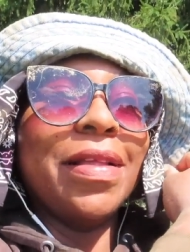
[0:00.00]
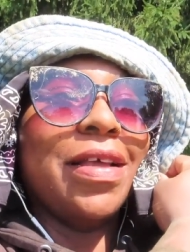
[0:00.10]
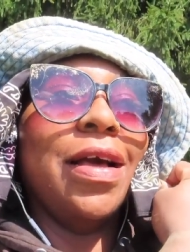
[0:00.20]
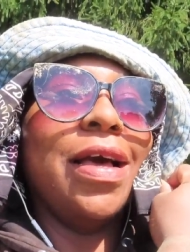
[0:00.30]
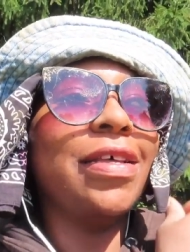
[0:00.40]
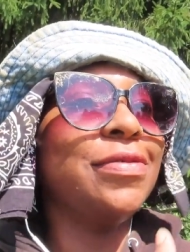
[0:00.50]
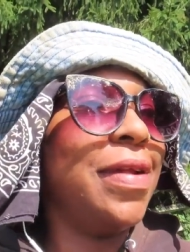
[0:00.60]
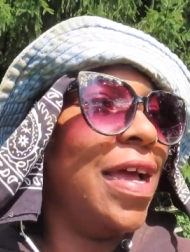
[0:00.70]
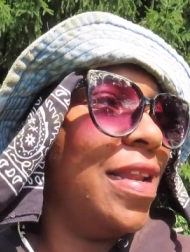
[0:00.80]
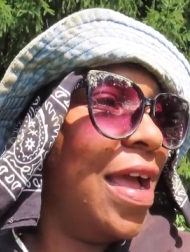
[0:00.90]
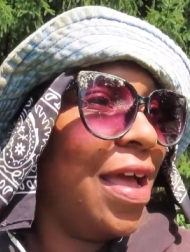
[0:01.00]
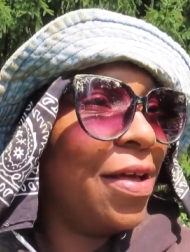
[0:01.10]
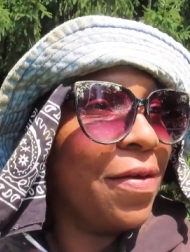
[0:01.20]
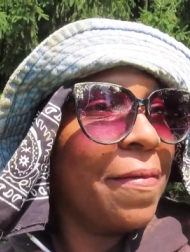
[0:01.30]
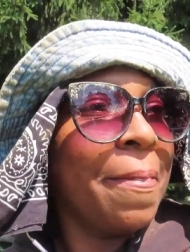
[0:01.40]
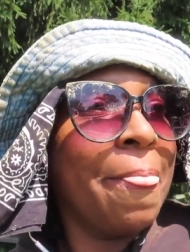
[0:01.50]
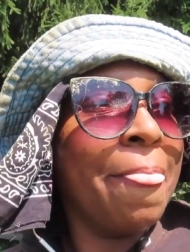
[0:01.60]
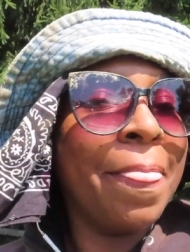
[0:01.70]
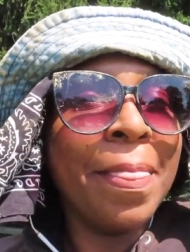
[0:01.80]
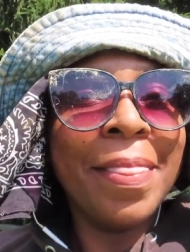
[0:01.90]
about to guzzle that
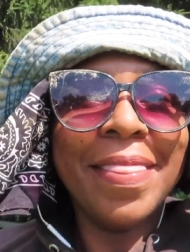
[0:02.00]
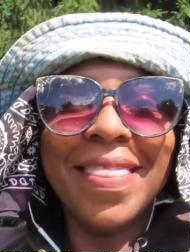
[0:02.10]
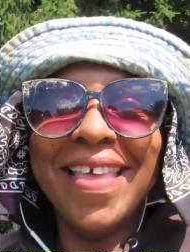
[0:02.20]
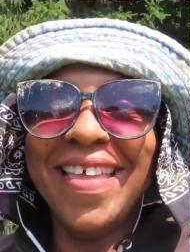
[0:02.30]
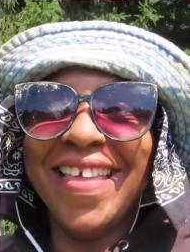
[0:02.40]
down.